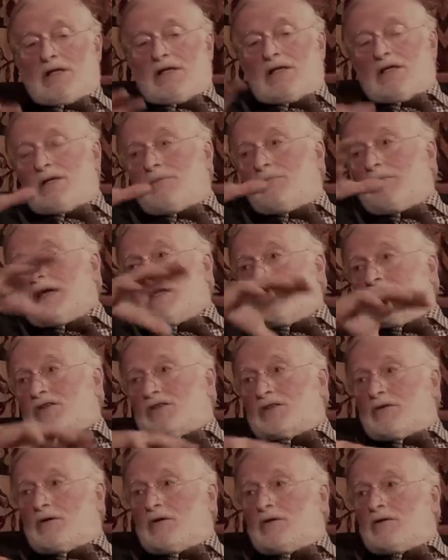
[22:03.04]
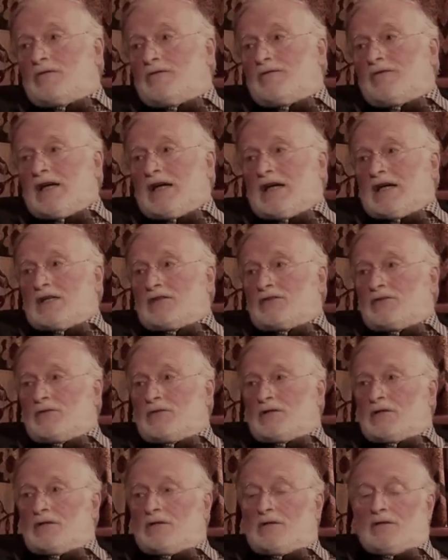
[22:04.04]
But let them manage their own affairs, you
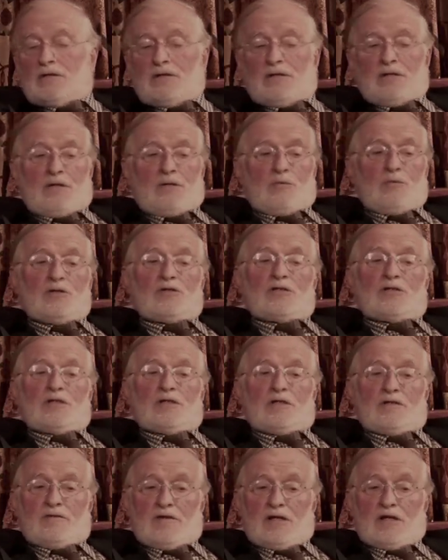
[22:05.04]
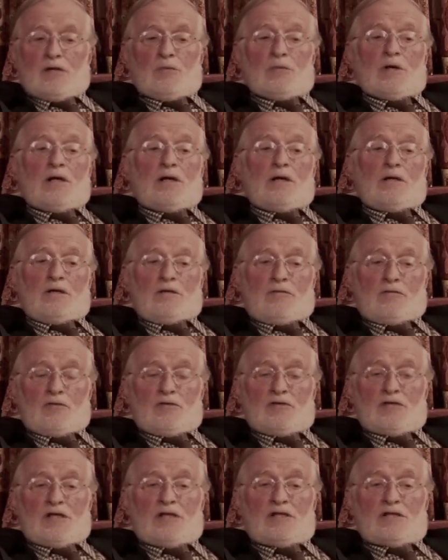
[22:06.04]
know, which they did very well. And of
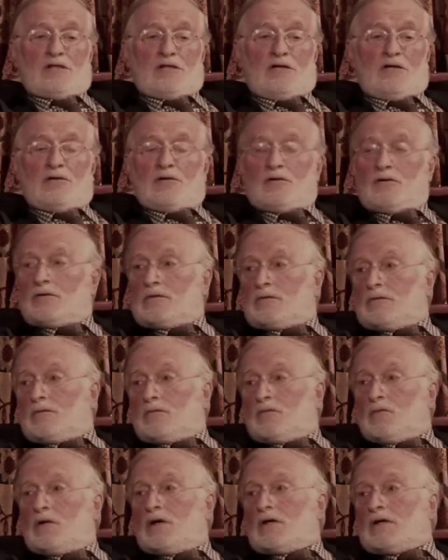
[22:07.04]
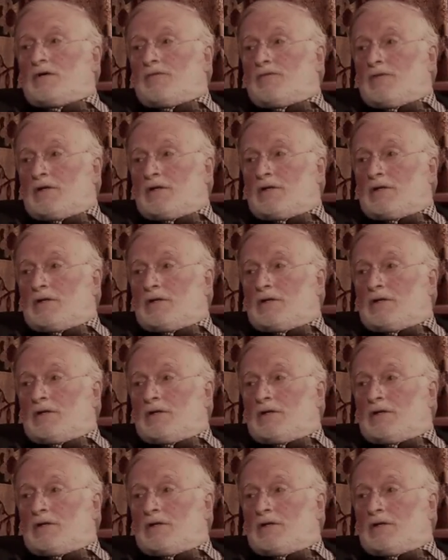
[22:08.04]
course that's gone on wonderfully.